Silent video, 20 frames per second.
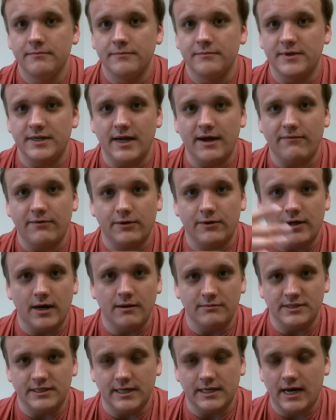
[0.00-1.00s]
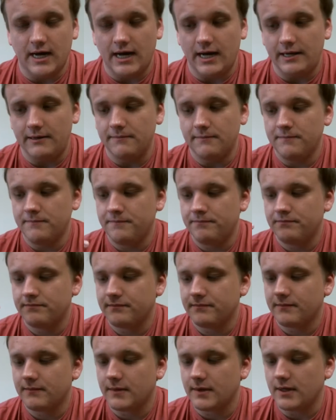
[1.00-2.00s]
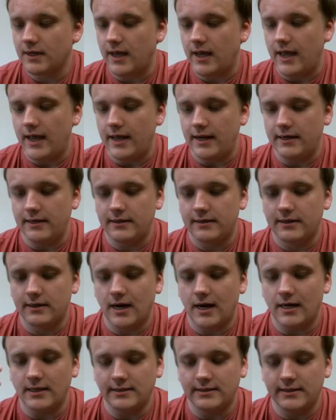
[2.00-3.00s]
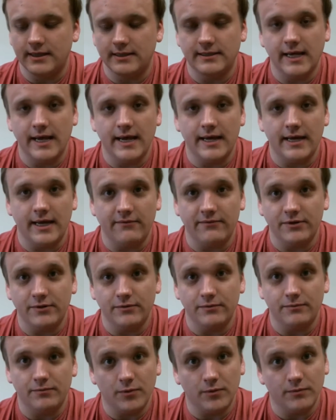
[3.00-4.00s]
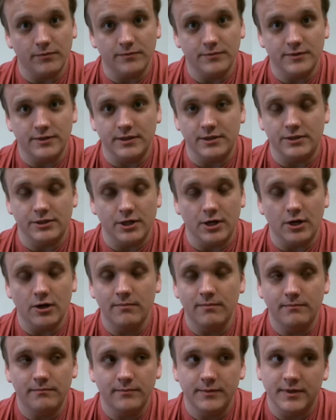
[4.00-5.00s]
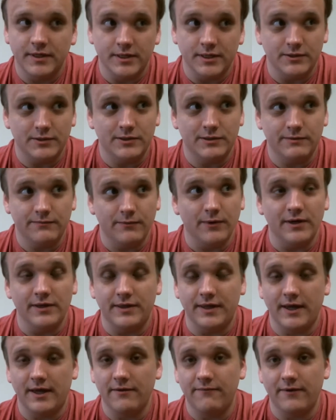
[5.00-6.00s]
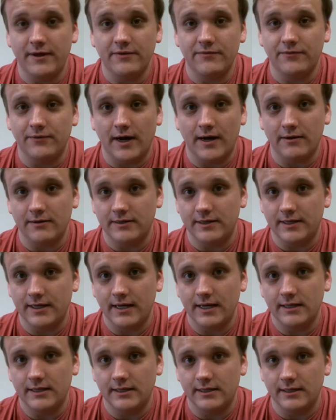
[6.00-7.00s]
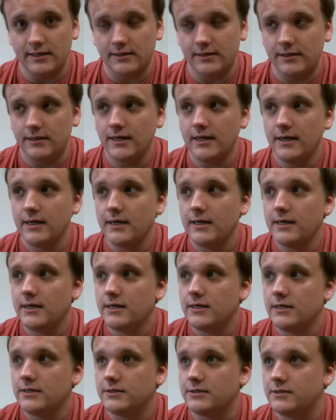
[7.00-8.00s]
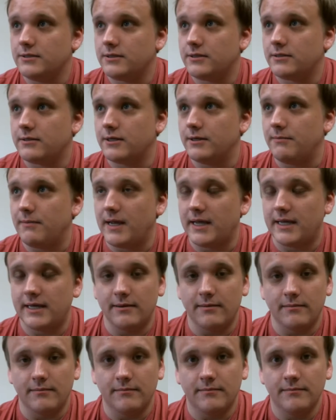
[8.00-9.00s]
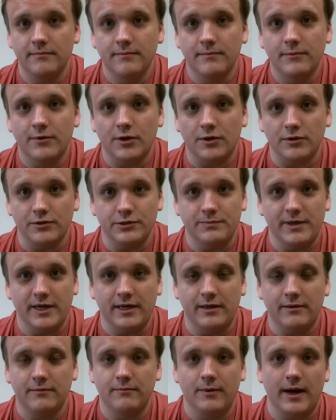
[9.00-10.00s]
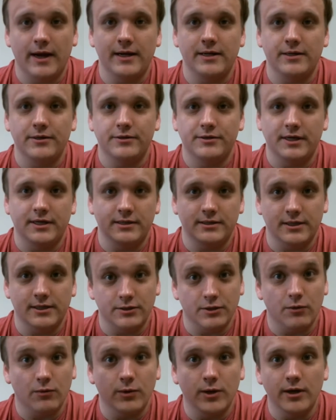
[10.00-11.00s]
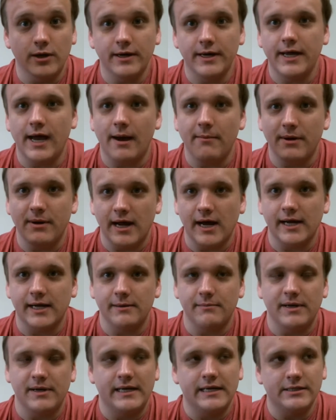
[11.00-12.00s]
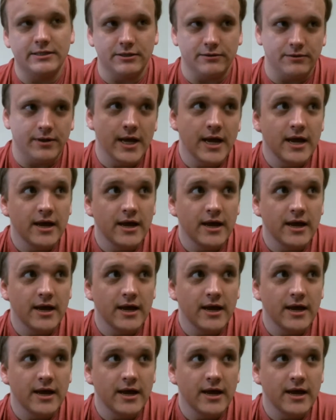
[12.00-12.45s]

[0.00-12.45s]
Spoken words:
The devil comes to God, and God says, hey, have you seen Job? He's really faithful. I don't think anything could make him curse me, right? And Satan says, oh really? I bet I can make it. So